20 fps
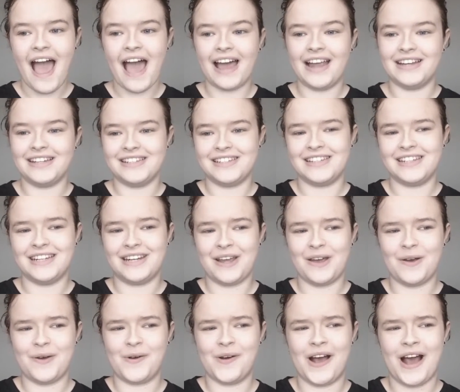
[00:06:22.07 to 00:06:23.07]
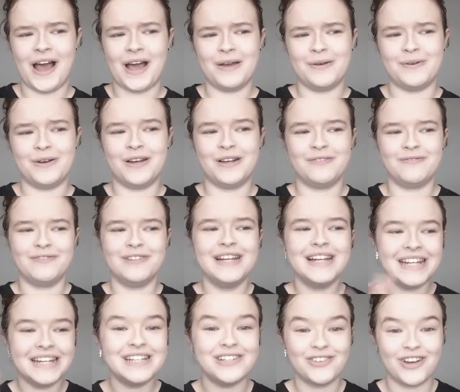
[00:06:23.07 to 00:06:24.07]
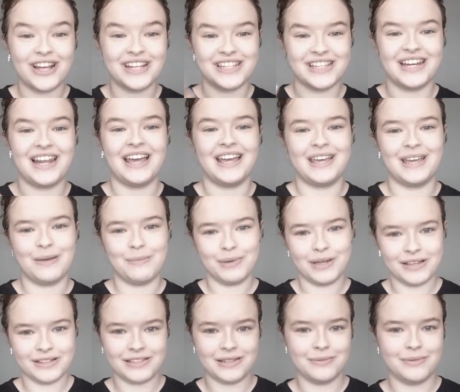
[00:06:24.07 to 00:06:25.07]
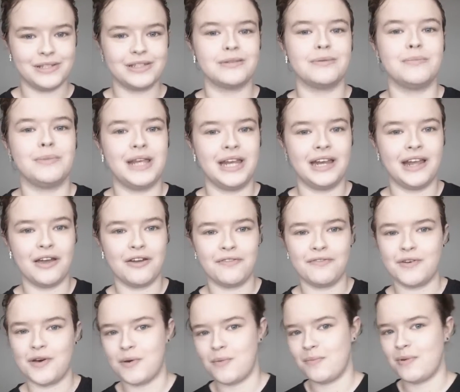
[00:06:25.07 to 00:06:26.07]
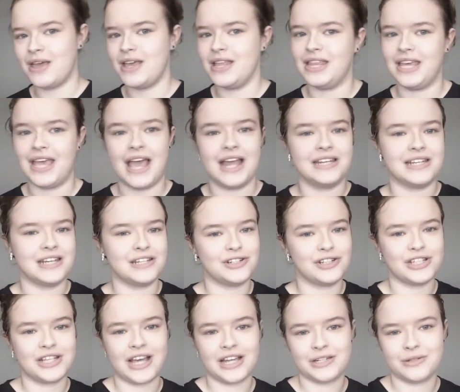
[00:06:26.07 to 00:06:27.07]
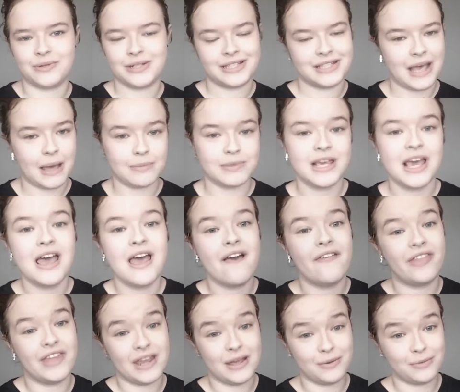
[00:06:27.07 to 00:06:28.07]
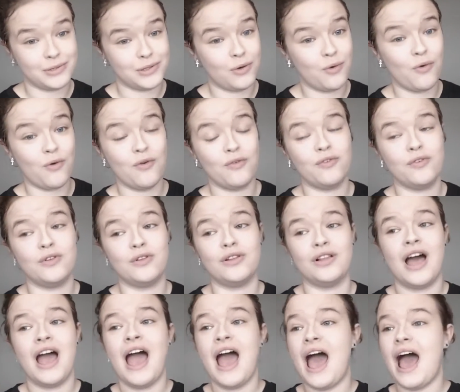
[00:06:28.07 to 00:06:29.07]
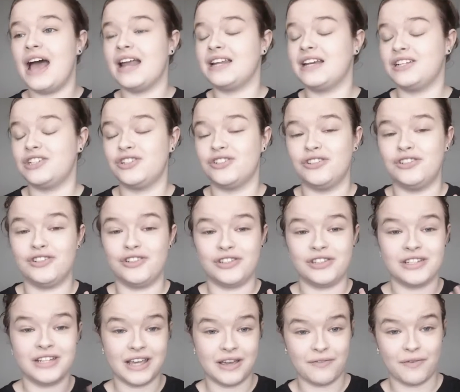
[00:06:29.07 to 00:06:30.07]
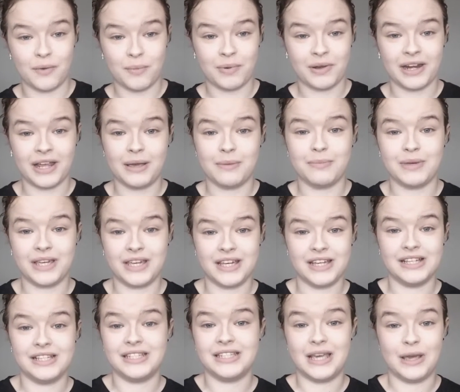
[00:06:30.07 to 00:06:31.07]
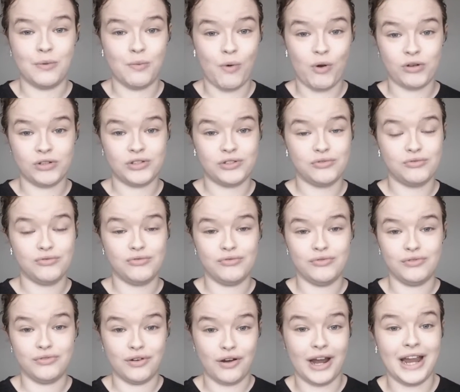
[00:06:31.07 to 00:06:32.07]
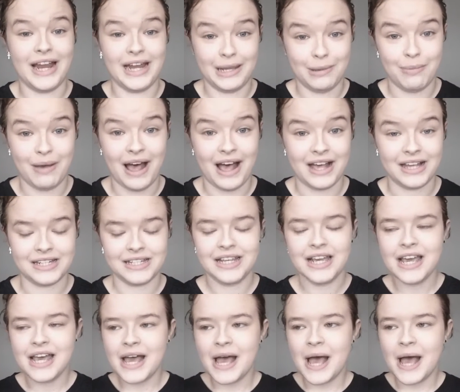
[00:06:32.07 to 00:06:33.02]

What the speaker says: And, you know, I really tried to like it because it was an Emilio film, but in the end I just had to accept that it was awful and I should just give up on it because it was really bad.